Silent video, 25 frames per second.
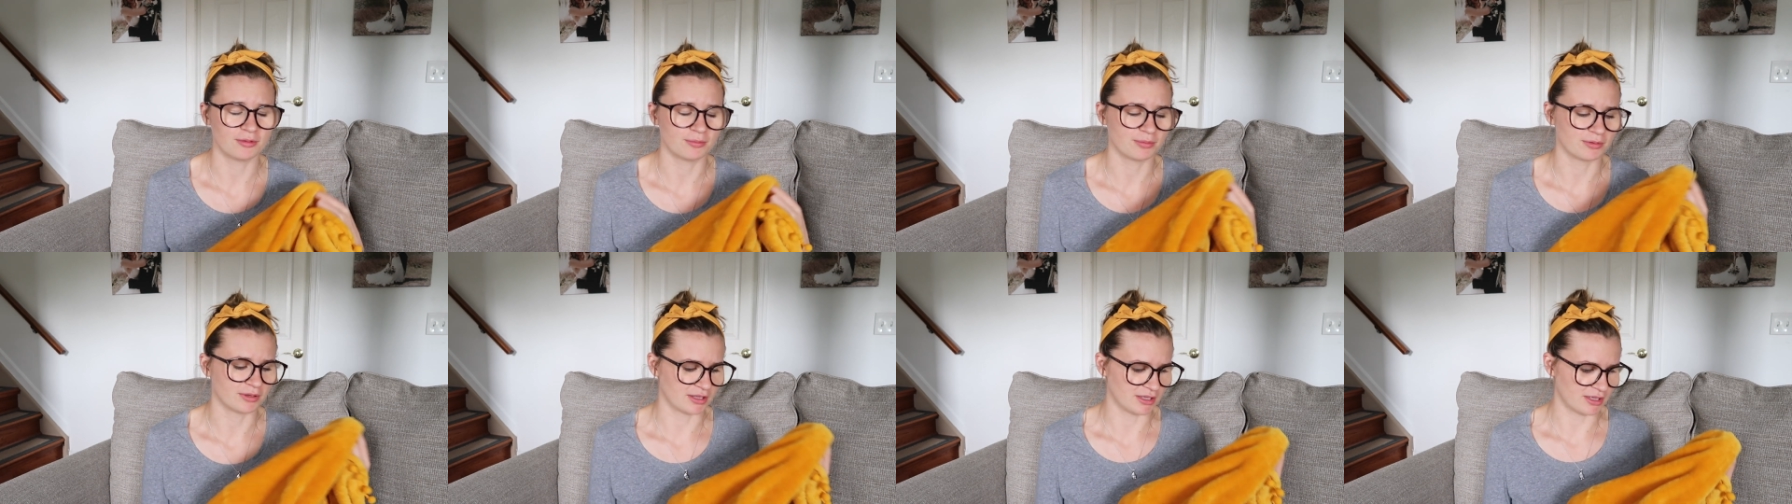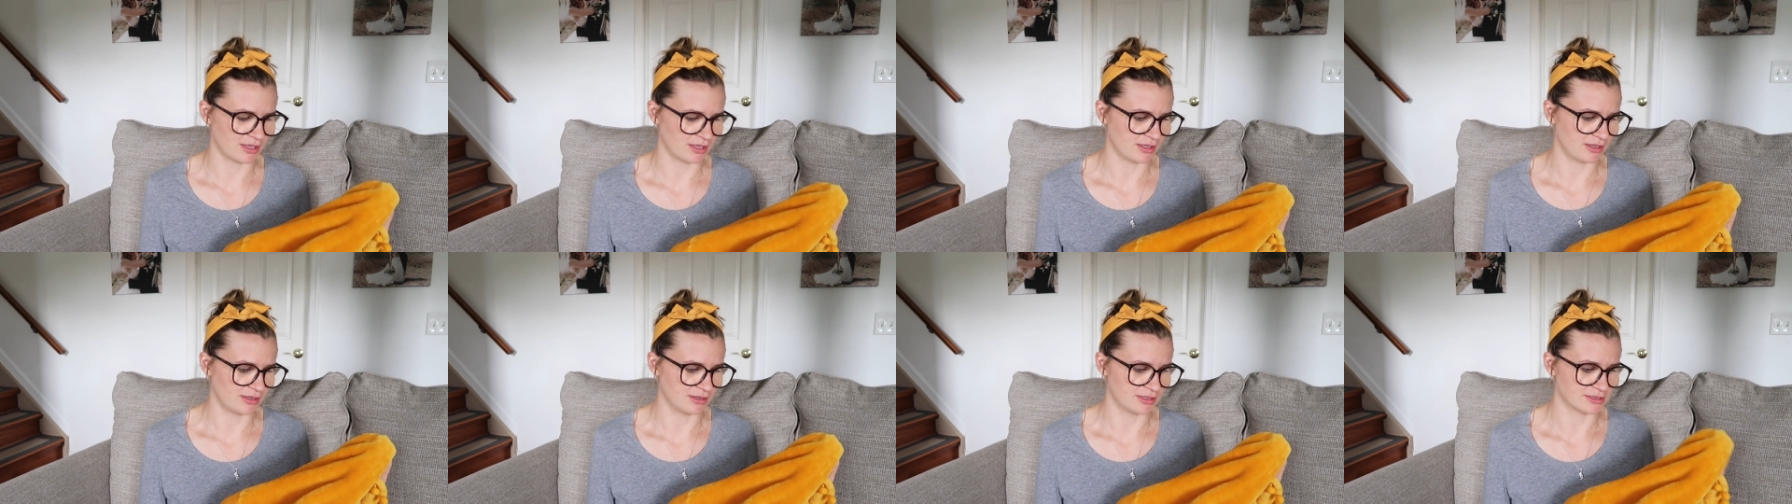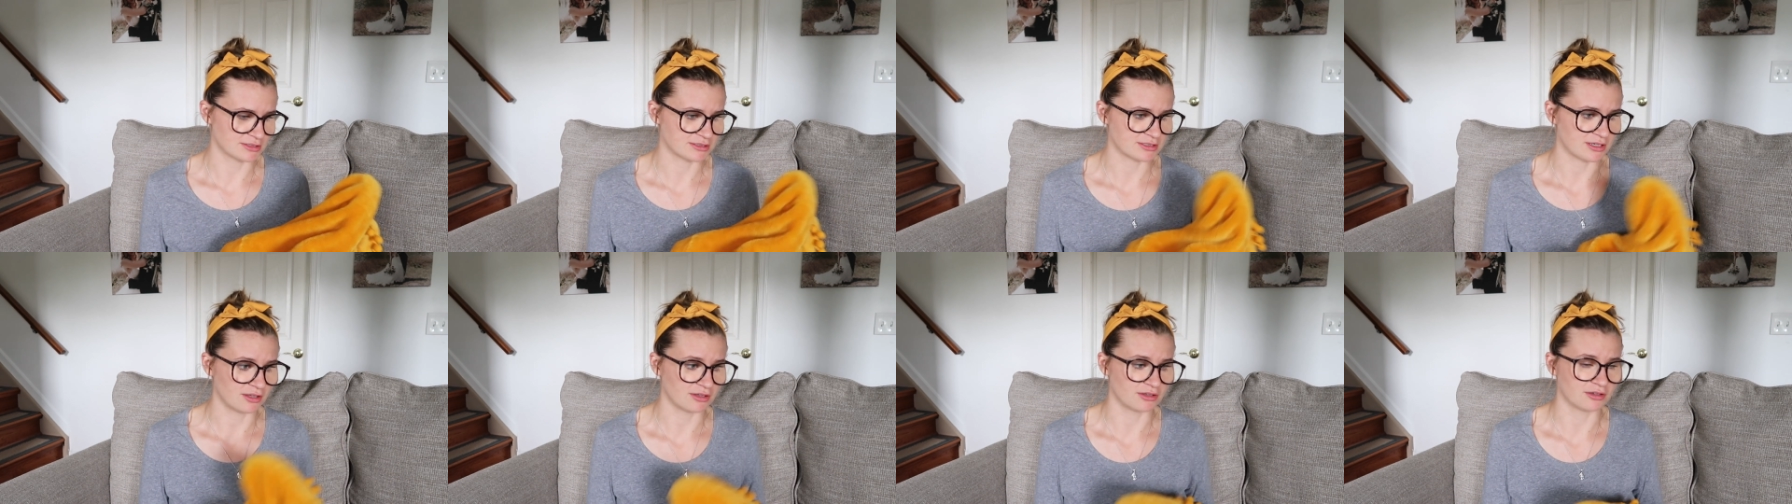a blanket in
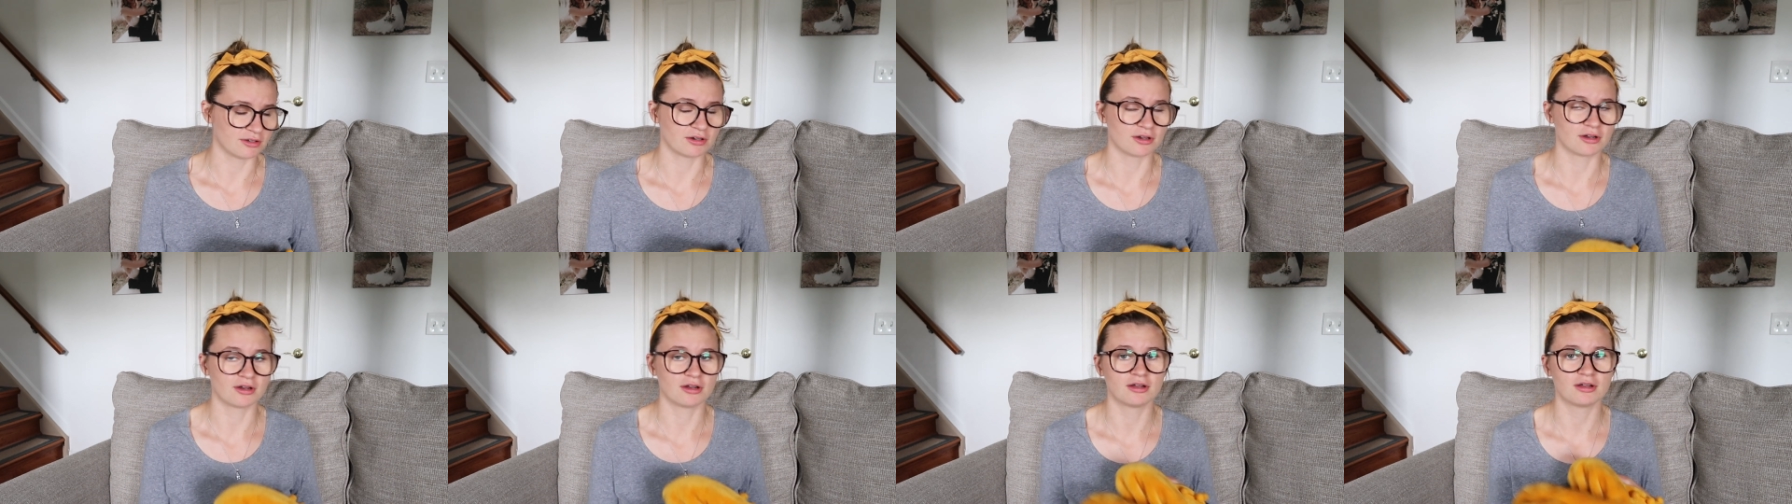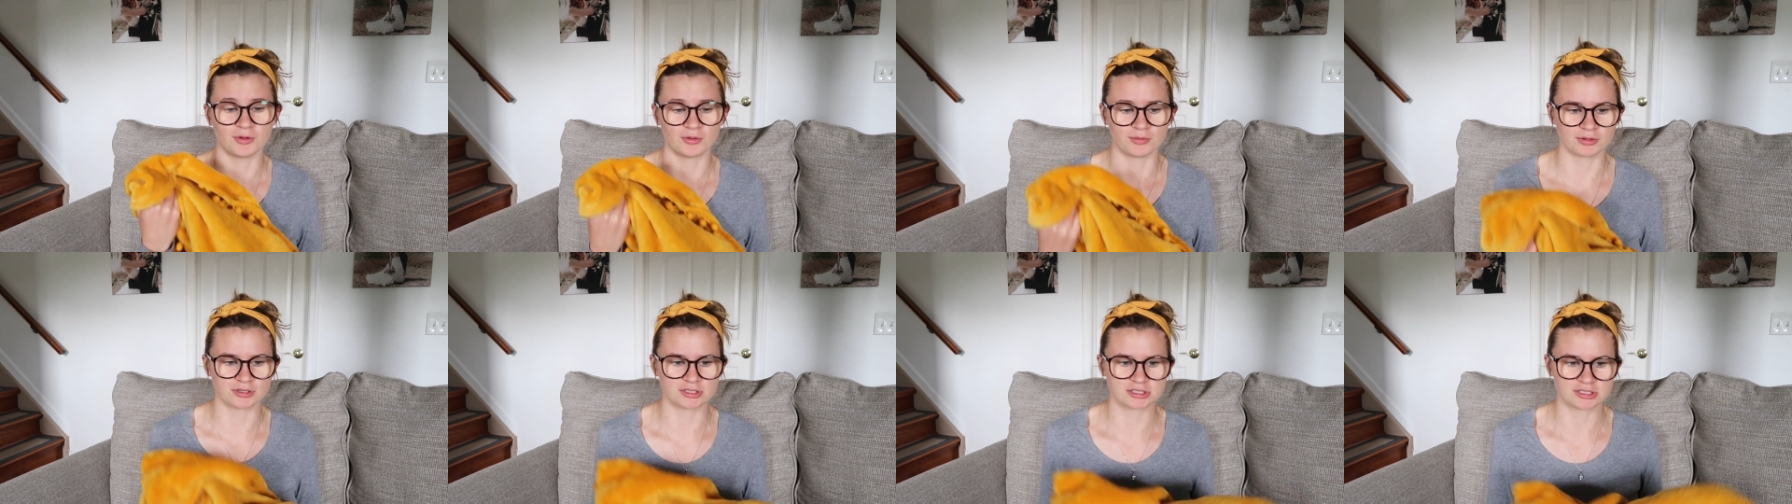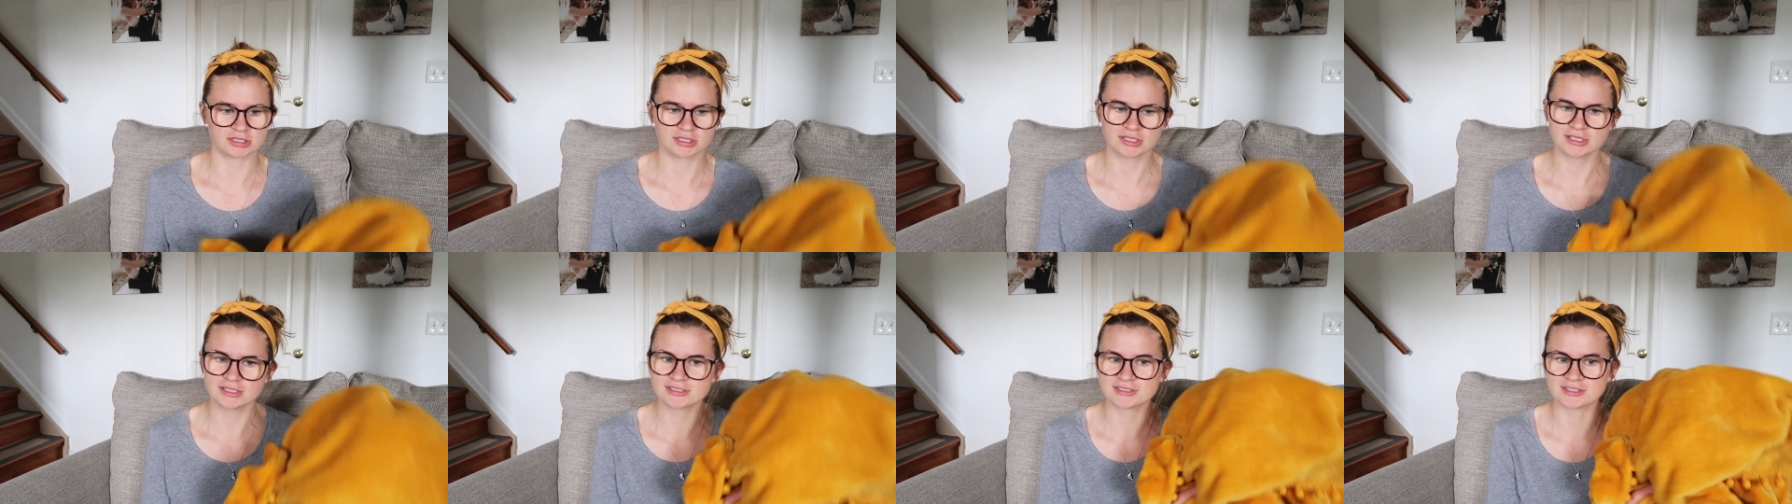this color originally.